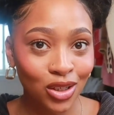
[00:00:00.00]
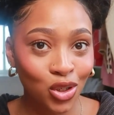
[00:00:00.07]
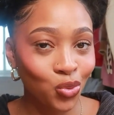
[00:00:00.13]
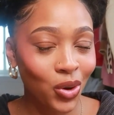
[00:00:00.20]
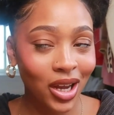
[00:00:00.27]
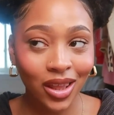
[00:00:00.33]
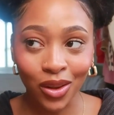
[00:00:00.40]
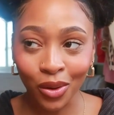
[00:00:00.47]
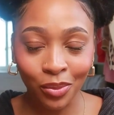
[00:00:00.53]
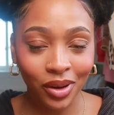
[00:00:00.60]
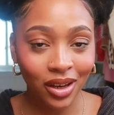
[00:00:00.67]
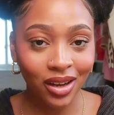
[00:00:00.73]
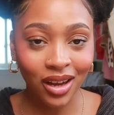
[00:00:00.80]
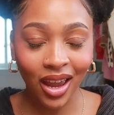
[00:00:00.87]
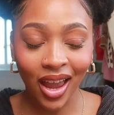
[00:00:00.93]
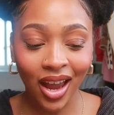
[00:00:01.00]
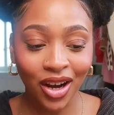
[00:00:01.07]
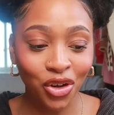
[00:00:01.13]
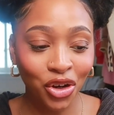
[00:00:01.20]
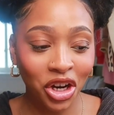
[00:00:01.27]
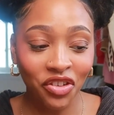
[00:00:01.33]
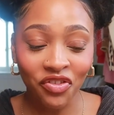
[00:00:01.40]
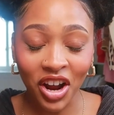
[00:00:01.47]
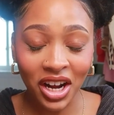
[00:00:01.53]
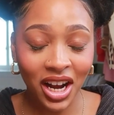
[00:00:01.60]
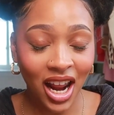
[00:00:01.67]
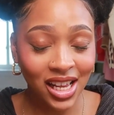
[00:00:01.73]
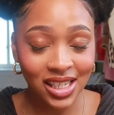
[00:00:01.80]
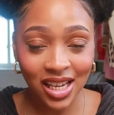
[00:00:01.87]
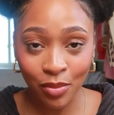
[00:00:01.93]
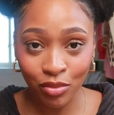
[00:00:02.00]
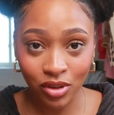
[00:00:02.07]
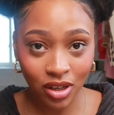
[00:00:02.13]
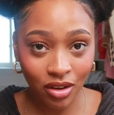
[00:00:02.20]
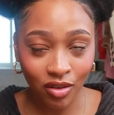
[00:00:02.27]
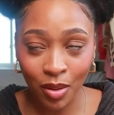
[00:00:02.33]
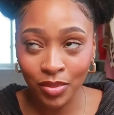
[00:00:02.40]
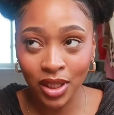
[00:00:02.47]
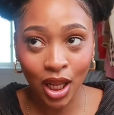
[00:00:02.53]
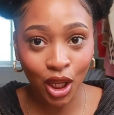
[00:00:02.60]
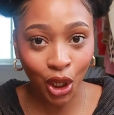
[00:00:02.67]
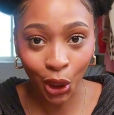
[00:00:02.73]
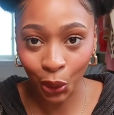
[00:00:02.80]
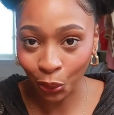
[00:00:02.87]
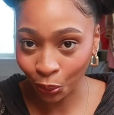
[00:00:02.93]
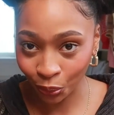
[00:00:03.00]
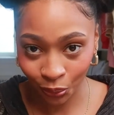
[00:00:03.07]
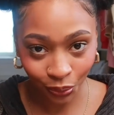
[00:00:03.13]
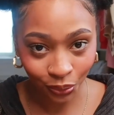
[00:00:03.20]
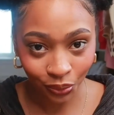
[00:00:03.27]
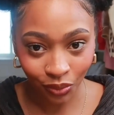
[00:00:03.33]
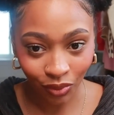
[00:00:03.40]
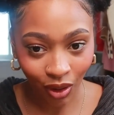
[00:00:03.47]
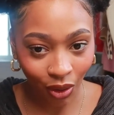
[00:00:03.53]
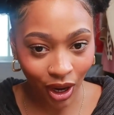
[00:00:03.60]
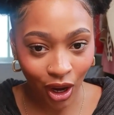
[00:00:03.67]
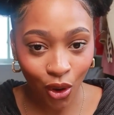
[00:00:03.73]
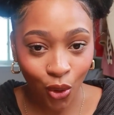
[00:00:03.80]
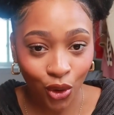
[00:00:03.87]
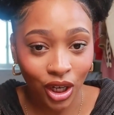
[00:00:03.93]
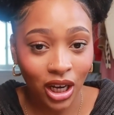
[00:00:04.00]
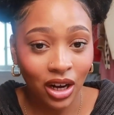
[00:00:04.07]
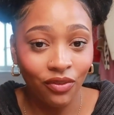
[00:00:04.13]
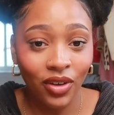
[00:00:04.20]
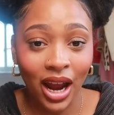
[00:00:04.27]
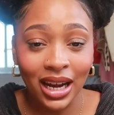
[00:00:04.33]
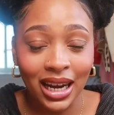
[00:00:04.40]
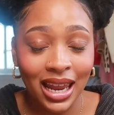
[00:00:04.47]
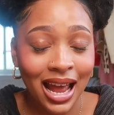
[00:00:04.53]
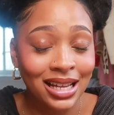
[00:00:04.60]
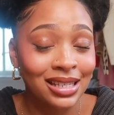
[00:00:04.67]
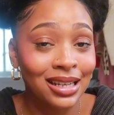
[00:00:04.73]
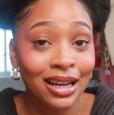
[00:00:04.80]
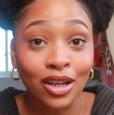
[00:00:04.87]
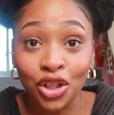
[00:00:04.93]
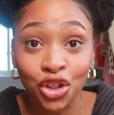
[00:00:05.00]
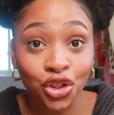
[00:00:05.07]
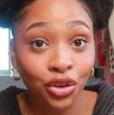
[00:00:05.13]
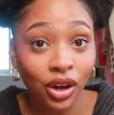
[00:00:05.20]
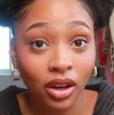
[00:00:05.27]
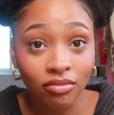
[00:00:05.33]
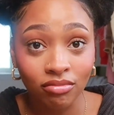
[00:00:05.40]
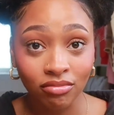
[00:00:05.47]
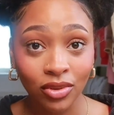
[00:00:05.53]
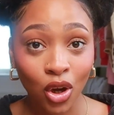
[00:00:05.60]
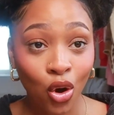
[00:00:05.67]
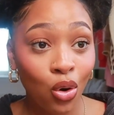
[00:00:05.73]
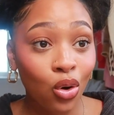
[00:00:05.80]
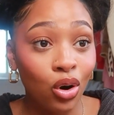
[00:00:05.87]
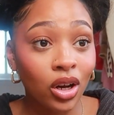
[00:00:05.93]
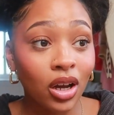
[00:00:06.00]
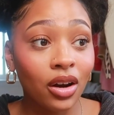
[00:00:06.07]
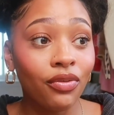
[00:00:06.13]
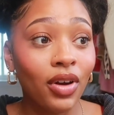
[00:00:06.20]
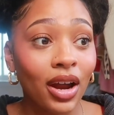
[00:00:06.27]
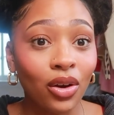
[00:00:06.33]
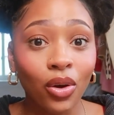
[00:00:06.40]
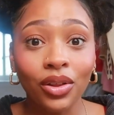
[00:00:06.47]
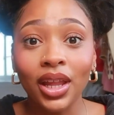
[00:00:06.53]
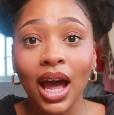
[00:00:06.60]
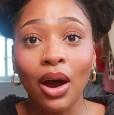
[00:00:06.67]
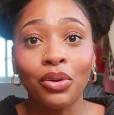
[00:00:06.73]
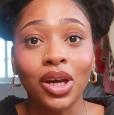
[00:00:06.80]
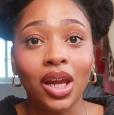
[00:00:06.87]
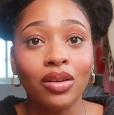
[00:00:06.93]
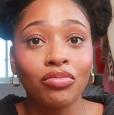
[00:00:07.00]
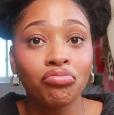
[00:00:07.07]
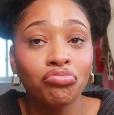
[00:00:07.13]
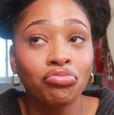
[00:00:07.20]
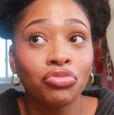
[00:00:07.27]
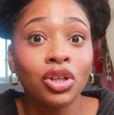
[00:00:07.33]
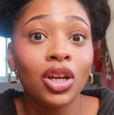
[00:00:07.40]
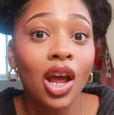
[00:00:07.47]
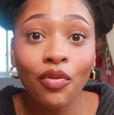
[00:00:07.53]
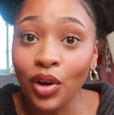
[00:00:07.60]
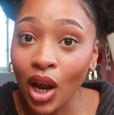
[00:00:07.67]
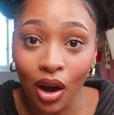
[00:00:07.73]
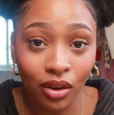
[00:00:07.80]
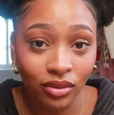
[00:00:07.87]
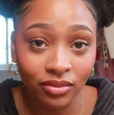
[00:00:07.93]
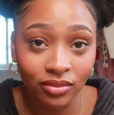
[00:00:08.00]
Just wait a little bit and you're gonna find it at a sample sale, I'm telling you. Okay, or you're gonna find it at 2nd Street, or you're gonna find it on the outlet. You never know.